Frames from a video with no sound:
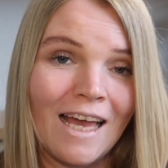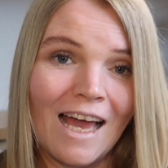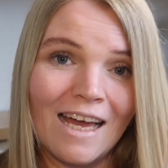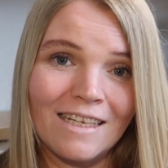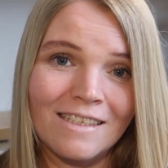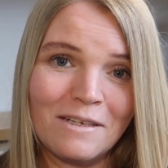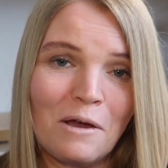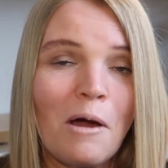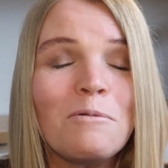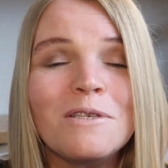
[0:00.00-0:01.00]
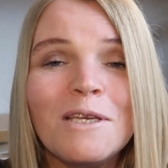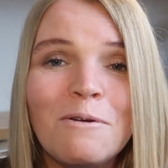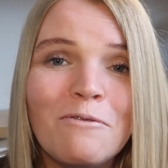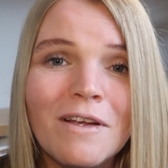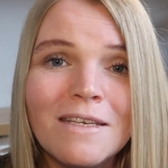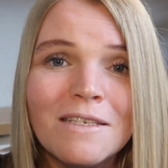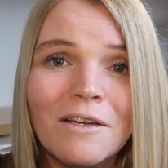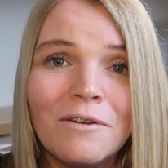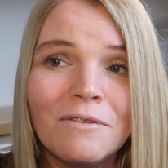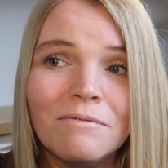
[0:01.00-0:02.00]
and I'll see you all really
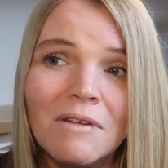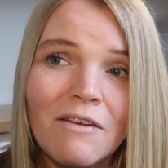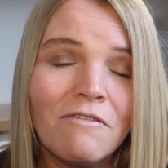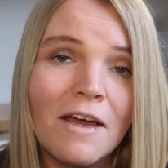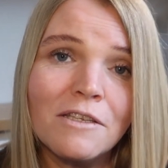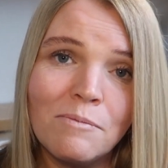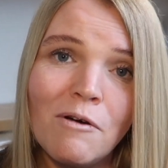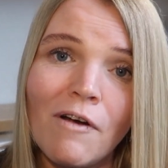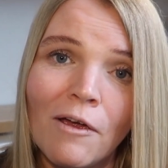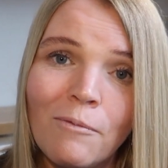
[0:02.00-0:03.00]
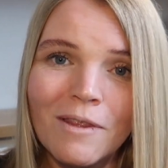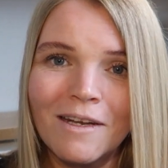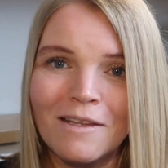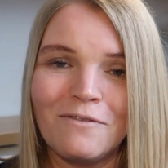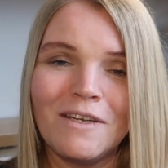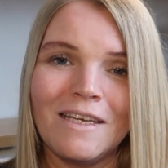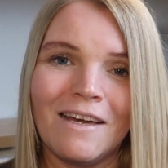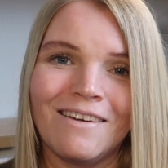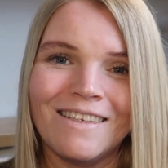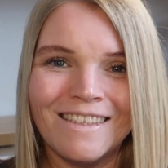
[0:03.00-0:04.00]
soon, in fact tomorrow, with another
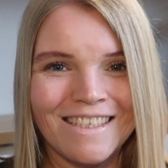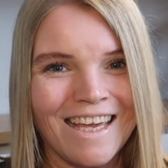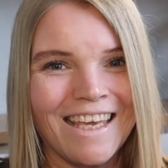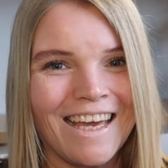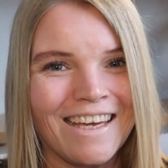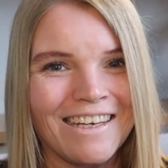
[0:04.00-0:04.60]
video. Take care